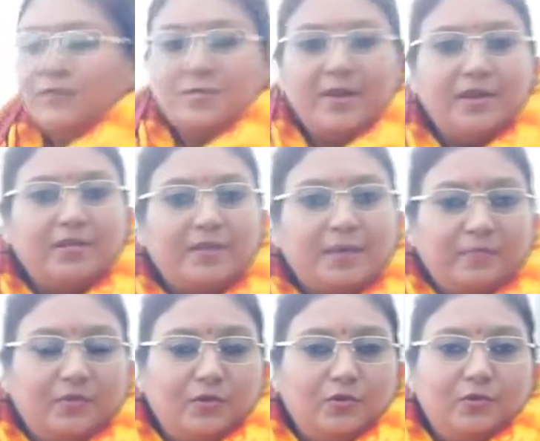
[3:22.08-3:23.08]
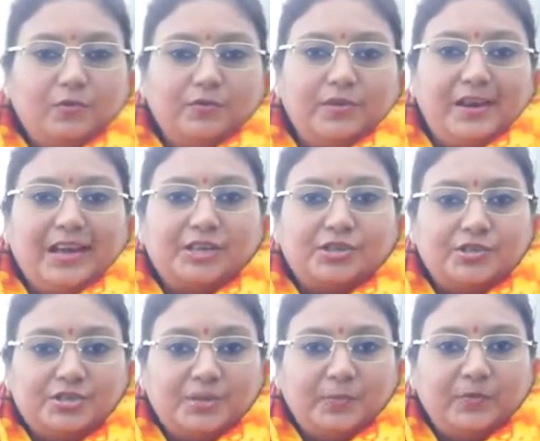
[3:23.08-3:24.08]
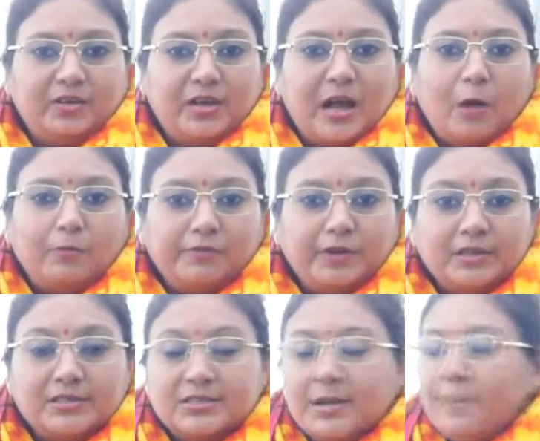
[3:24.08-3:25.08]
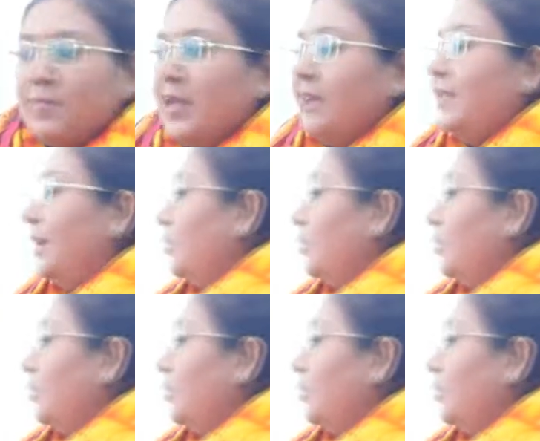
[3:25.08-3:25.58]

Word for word: to make a, you know, relationship with the cow first. Then